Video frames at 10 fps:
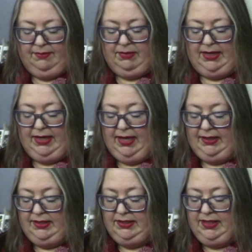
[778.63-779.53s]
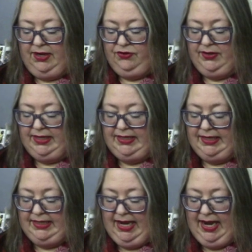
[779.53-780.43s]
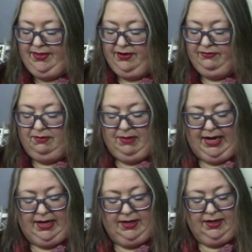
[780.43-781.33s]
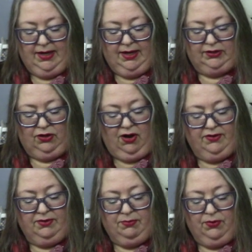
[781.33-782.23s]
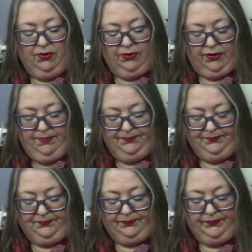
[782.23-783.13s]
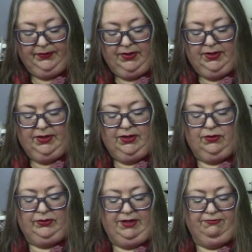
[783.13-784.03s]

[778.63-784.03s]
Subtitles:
by that in this country, and today there remain along the border only